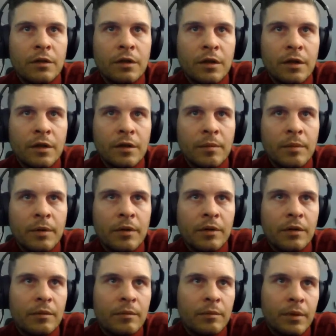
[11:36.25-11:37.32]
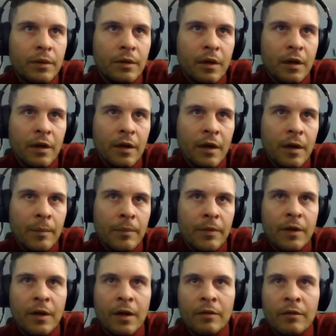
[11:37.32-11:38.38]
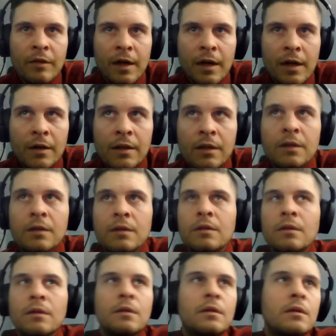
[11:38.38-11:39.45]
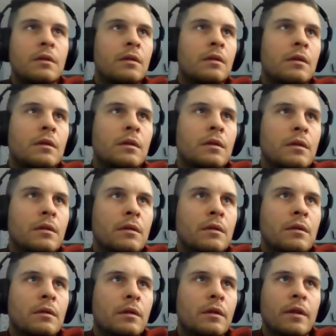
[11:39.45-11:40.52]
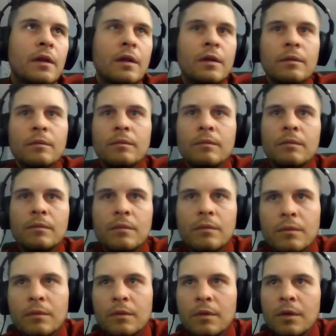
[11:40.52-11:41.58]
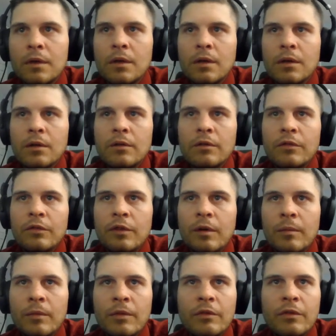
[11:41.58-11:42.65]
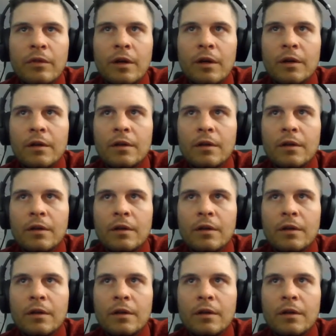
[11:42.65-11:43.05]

It's built kind of up that valley, and then from the front